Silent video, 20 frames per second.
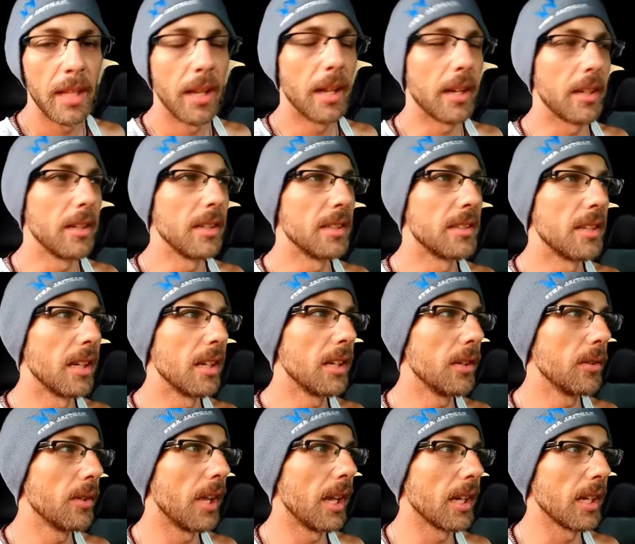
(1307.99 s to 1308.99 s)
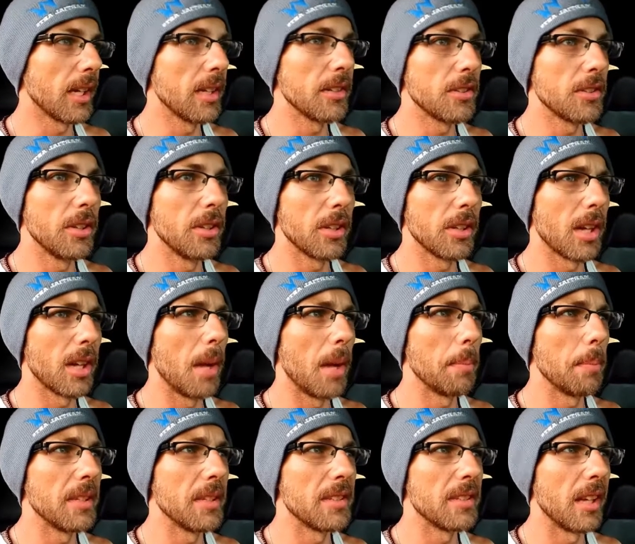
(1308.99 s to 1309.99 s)
I could tell you, like, it took up
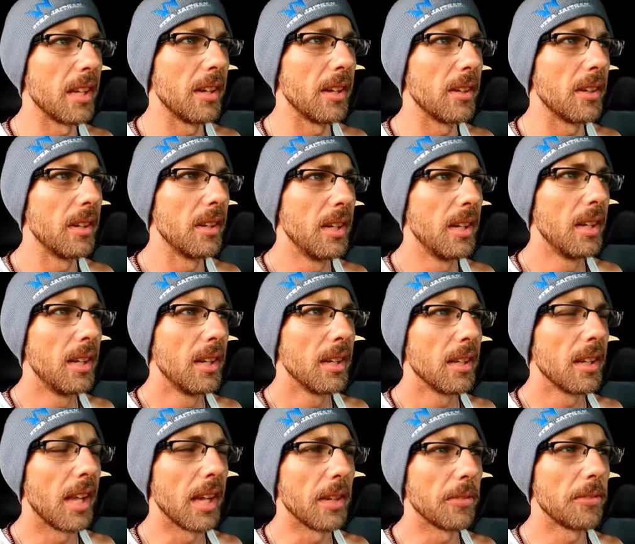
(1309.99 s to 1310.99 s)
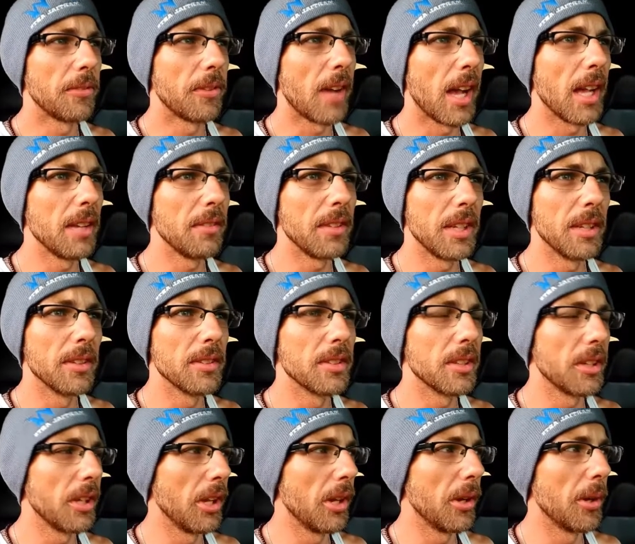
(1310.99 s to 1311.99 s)
until like 5 years
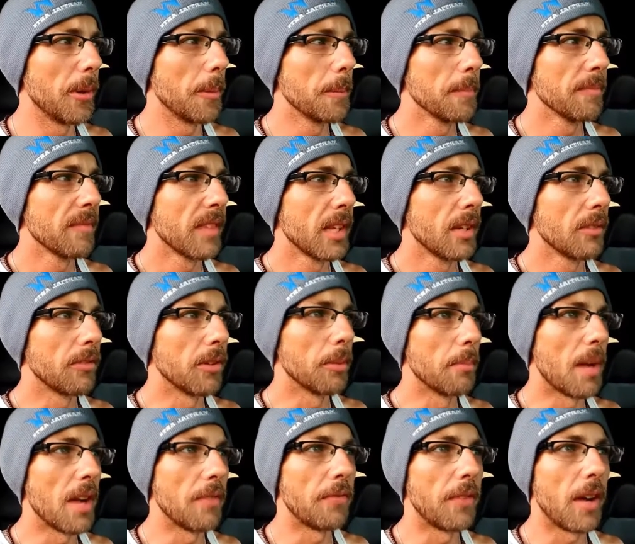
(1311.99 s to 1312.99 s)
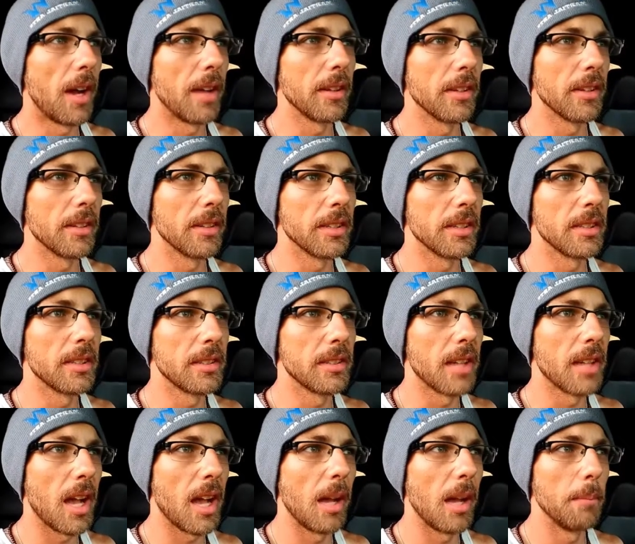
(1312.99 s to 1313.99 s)
ago for my father to
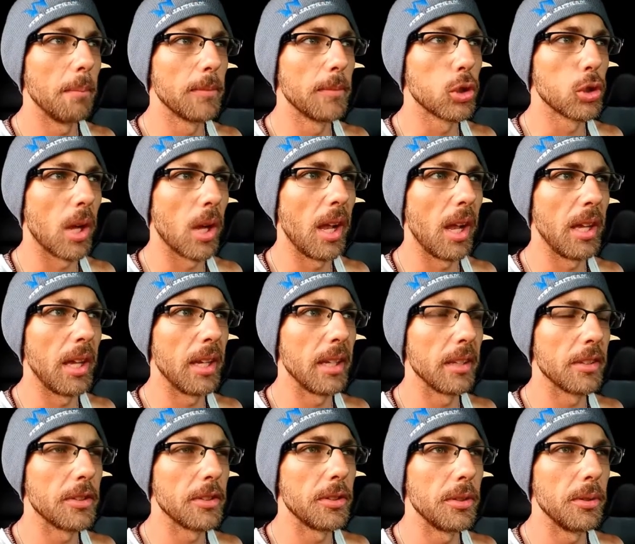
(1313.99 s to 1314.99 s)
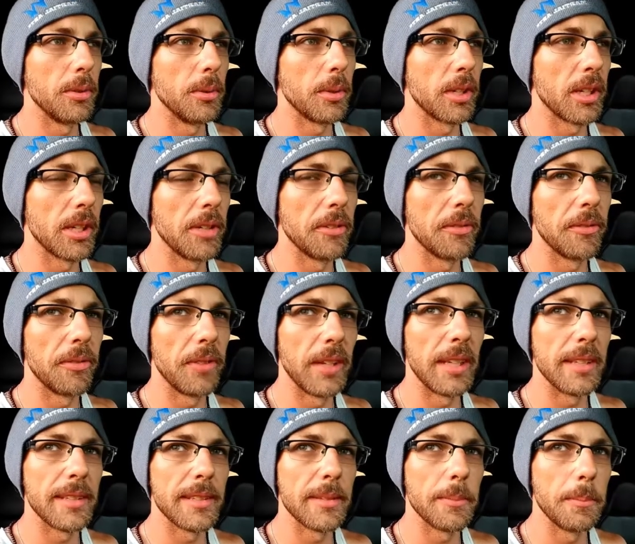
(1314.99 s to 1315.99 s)
stop trying to
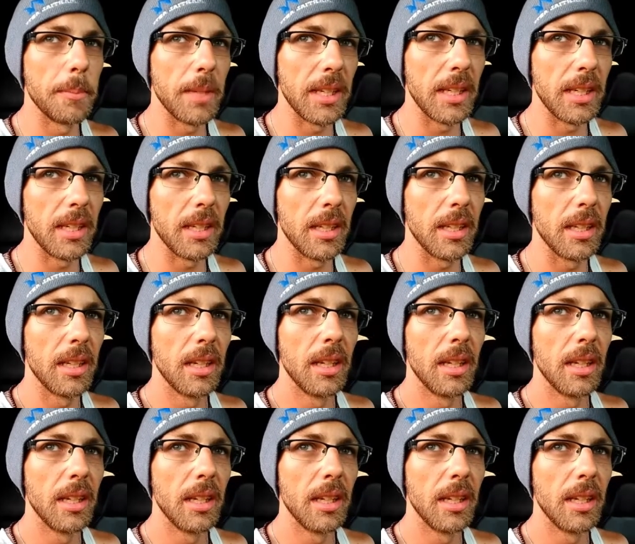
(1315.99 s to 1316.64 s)
convince me